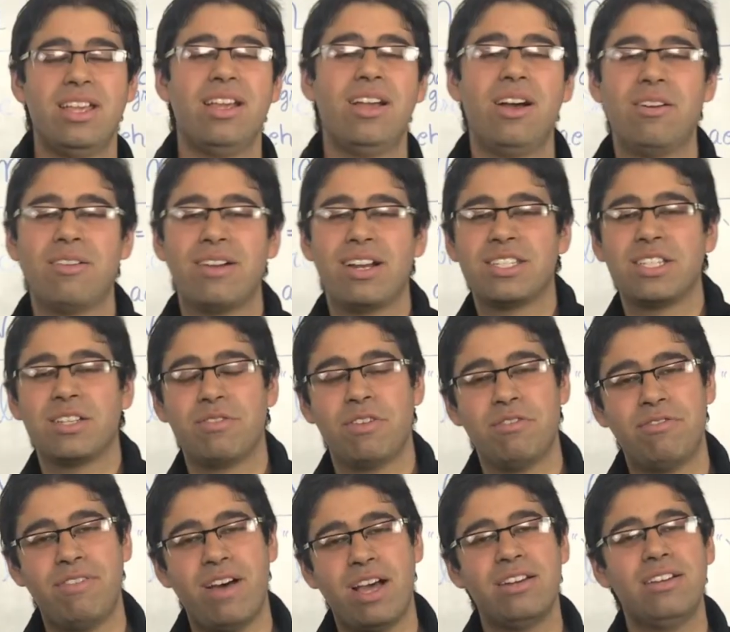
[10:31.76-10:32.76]
Alright, so we
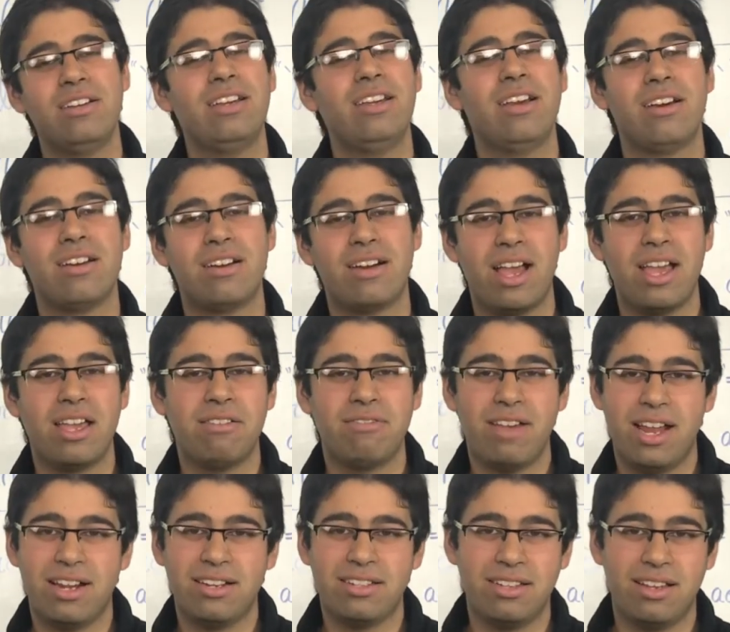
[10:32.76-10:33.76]
finally arrive
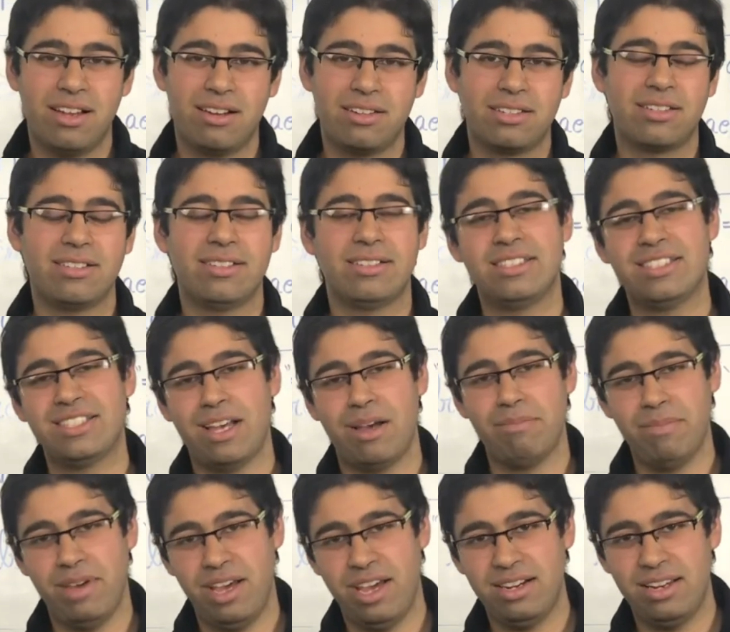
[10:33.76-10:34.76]
at the articles
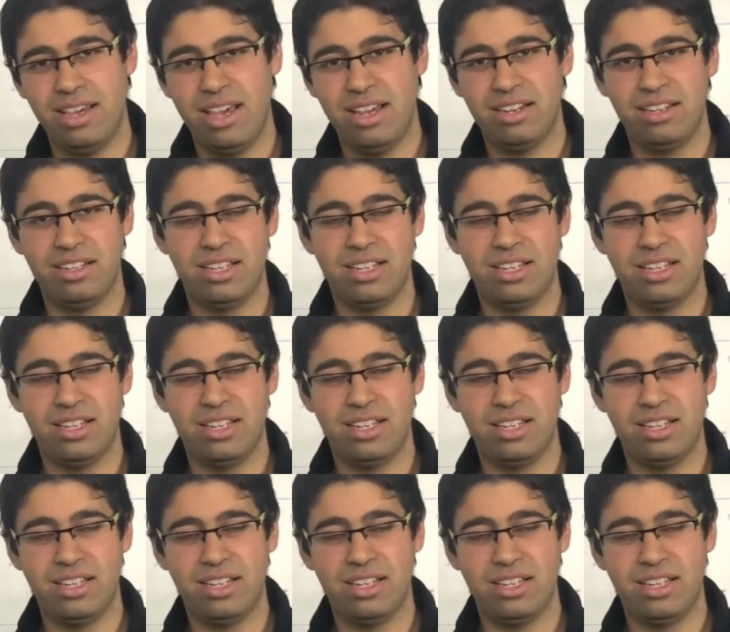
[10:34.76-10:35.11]
some and any.